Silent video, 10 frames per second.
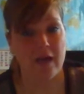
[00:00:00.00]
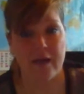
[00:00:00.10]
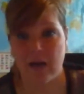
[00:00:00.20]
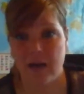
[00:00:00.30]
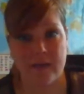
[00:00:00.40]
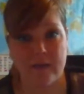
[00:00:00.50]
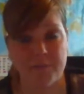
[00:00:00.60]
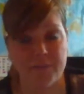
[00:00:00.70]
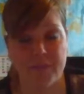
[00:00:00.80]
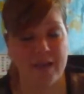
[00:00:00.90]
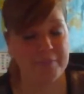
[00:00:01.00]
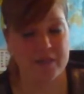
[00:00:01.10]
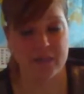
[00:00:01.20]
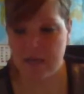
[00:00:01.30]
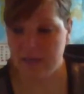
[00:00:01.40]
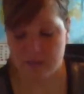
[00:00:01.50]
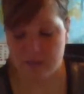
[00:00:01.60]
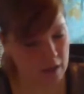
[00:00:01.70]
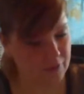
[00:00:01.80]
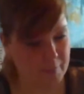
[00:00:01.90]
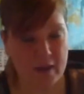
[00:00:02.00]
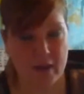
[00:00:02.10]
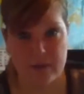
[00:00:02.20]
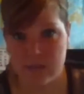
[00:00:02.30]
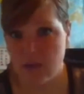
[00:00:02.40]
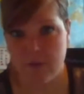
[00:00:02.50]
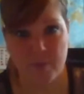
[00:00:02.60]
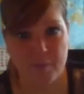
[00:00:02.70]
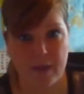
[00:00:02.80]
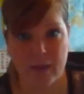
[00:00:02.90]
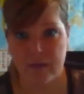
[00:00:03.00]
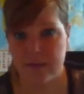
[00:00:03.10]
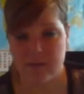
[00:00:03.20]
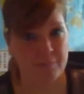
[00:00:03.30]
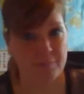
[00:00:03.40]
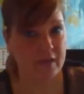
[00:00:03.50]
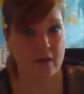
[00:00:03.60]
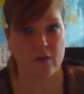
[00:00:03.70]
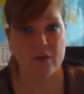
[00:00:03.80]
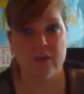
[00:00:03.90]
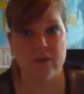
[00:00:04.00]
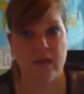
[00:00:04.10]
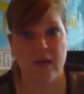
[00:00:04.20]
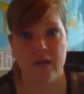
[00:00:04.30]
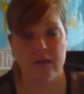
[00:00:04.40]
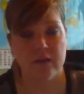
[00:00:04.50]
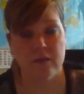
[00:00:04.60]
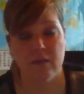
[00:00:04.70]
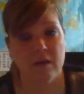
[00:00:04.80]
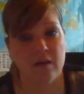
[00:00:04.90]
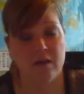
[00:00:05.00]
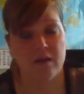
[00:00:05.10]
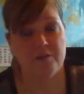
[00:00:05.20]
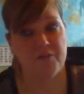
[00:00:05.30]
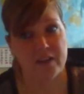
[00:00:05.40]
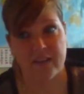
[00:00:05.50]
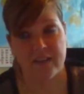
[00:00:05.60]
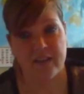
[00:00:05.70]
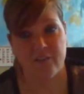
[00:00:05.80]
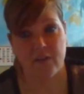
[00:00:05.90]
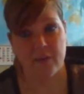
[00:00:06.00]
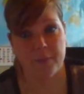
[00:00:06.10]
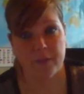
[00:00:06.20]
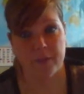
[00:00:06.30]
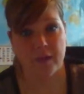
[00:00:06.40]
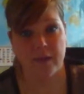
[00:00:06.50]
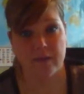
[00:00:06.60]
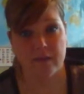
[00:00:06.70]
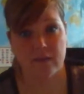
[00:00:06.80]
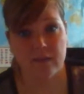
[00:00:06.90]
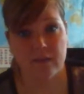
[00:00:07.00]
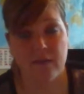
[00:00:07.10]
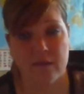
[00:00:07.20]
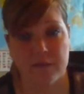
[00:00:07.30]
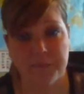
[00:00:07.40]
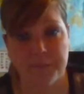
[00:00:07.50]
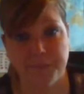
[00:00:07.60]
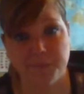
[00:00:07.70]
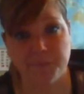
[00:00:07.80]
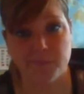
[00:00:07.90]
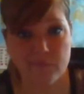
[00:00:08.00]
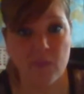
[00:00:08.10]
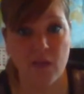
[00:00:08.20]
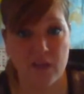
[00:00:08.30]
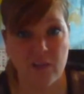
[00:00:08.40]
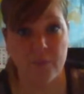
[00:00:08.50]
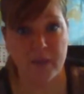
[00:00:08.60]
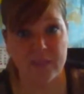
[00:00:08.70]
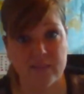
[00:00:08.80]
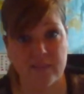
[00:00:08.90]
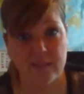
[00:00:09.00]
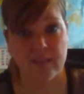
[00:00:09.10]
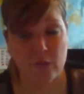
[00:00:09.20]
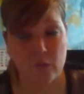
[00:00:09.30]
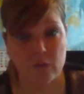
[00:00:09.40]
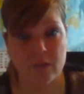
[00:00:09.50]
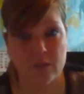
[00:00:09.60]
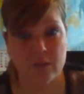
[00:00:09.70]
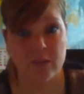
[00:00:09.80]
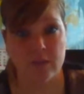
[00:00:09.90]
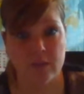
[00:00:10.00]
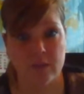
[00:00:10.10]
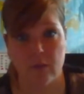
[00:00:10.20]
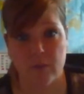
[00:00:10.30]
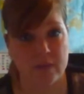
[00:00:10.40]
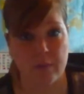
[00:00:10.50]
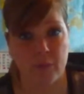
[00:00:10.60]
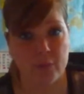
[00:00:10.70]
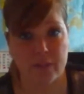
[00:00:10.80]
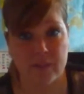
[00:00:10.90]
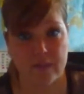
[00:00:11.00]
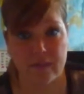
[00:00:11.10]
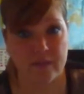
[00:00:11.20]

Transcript: And I kept saying, it's not the band, it's not the band, it's something else. And finally I gave up, and I got the band taken out because I was at my wit's end.